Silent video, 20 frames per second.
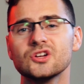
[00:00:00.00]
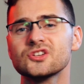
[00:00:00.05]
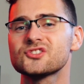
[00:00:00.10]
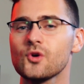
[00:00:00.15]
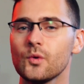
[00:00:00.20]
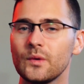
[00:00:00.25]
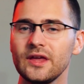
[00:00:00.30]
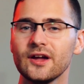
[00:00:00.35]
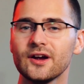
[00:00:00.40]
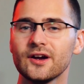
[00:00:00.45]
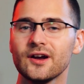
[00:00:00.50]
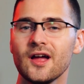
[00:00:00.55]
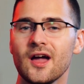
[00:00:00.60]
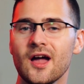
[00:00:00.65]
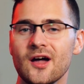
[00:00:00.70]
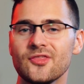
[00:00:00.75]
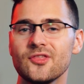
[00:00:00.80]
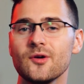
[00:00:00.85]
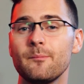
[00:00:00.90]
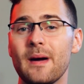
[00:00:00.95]
So here,
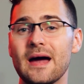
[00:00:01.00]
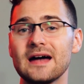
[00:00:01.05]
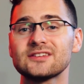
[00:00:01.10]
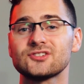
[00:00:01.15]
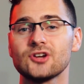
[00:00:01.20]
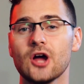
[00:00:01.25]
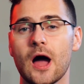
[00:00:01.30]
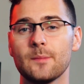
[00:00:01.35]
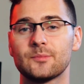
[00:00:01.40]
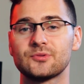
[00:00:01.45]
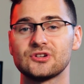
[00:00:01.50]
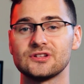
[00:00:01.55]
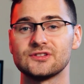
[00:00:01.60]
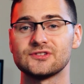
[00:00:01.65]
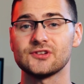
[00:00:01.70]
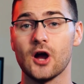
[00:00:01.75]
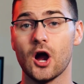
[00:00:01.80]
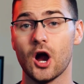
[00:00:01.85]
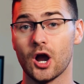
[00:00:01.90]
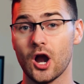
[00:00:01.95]
the best
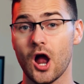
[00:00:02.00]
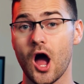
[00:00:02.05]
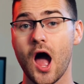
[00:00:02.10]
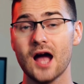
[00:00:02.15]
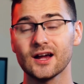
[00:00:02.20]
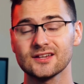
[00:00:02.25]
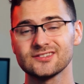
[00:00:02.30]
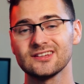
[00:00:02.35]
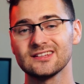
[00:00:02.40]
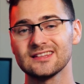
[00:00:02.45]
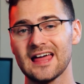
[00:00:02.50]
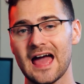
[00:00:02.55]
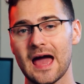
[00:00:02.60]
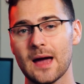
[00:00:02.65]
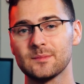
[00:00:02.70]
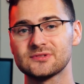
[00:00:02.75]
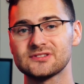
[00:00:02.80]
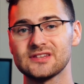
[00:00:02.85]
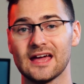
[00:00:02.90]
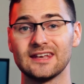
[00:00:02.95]
options are
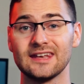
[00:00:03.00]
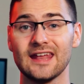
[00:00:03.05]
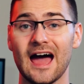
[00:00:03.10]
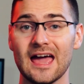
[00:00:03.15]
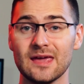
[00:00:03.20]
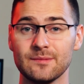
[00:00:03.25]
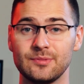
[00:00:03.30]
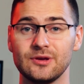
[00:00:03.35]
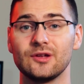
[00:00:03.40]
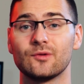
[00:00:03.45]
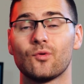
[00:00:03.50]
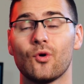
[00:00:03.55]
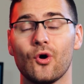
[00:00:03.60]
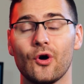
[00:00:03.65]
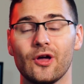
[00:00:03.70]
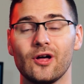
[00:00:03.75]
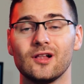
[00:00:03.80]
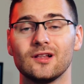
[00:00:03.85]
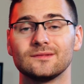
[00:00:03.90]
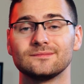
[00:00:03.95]
Oxylabs and
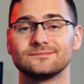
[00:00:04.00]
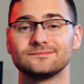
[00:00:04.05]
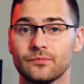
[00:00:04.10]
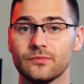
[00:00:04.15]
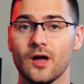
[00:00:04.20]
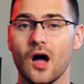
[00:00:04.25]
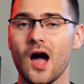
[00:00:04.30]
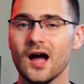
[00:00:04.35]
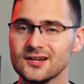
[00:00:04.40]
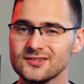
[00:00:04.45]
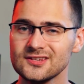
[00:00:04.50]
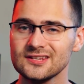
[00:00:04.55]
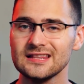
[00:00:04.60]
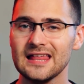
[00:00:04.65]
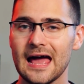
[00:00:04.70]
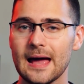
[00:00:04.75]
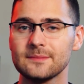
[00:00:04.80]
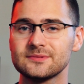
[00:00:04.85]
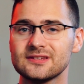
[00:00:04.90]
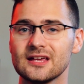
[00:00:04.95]
IPRoyal.
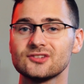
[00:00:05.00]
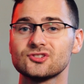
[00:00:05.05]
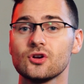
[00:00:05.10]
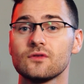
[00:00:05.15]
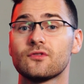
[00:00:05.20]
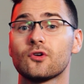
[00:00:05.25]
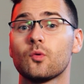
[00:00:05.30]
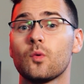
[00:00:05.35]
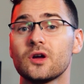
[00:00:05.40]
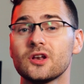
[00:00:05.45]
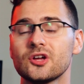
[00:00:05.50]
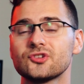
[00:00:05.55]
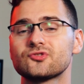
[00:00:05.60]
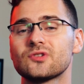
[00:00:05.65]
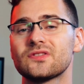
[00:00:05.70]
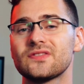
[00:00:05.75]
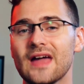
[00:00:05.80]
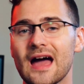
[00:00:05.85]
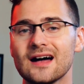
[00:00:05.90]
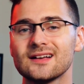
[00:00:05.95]
Oxylabs has over
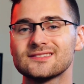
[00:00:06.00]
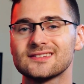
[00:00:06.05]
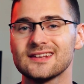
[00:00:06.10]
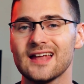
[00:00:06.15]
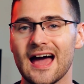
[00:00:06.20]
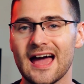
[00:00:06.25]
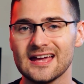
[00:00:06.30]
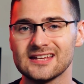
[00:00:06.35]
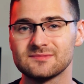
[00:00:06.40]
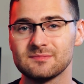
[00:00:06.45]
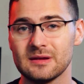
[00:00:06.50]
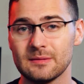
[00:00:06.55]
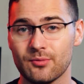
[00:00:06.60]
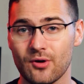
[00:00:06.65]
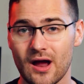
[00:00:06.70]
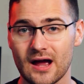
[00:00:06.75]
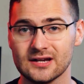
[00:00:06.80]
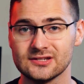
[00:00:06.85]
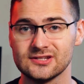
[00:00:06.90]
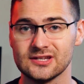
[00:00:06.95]
100,000 ISP
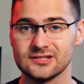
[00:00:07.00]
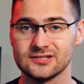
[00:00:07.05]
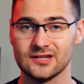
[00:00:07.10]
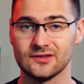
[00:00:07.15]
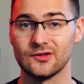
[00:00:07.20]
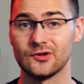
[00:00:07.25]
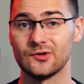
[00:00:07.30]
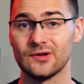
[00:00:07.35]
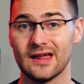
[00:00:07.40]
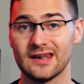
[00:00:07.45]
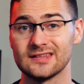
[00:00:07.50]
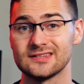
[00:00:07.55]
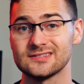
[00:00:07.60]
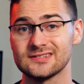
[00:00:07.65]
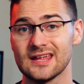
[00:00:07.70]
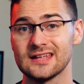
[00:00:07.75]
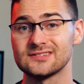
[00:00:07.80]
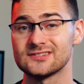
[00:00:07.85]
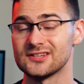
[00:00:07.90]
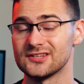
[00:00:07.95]
proxies in the United
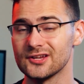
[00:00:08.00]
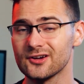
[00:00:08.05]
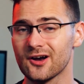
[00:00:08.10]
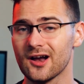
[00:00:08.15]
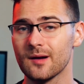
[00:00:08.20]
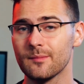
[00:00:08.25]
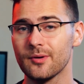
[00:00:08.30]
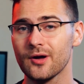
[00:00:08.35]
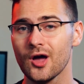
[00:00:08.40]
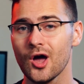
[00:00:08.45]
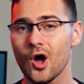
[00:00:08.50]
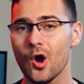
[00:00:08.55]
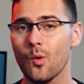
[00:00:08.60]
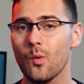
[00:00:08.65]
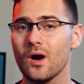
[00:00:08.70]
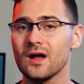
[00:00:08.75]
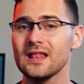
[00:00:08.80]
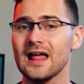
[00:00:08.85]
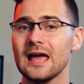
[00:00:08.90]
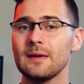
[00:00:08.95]
States and Europe,
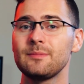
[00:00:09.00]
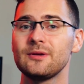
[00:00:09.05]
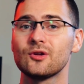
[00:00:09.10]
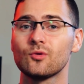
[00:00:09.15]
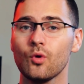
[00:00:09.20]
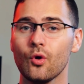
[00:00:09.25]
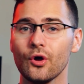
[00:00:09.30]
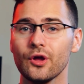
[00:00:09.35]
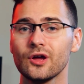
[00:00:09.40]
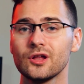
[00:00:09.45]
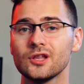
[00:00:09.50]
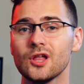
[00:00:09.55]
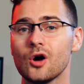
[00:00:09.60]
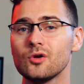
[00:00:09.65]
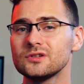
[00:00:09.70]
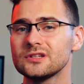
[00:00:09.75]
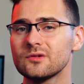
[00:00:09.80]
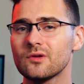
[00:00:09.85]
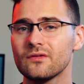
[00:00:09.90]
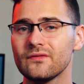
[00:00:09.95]
while IPRoyal
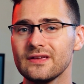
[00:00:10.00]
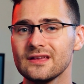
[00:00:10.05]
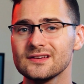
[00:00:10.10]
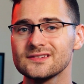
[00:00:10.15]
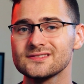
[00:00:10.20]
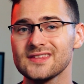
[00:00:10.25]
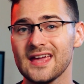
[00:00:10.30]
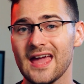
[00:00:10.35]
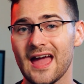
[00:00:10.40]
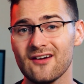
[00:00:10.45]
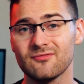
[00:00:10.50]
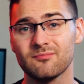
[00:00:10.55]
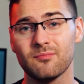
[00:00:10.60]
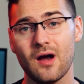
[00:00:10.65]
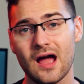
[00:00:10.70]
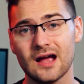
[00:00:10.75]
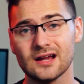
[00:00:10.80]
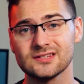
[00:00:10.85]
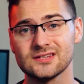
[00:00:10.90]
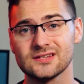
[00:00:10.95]
only reveals they have
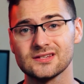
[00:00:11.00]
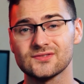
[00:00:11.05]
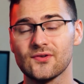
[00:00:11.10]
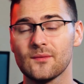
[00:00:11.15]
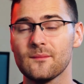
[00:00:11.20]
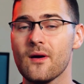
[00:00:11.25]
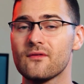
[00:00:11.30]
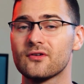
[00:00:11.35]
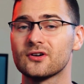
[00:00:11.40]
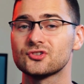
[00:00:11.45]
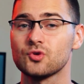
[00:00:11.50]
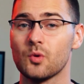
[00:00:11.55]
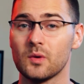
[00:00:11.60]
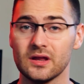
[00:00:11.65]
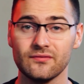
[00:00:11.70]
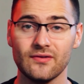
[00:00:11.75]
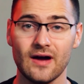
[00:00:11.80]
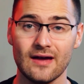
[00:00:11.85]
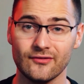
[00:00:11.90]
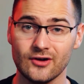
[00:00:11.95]
proxies from over
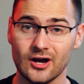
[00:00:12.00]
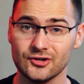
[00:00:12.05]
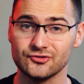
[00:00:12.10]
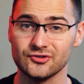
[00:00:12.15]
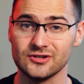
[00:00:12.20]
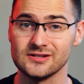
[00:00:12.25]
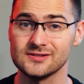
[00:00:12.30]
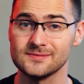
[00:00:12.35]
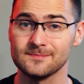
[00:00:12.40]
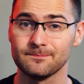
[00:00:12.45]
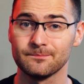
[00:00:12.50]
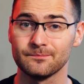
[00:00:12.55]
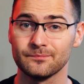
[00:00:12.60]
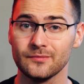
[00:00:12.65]
25 countries.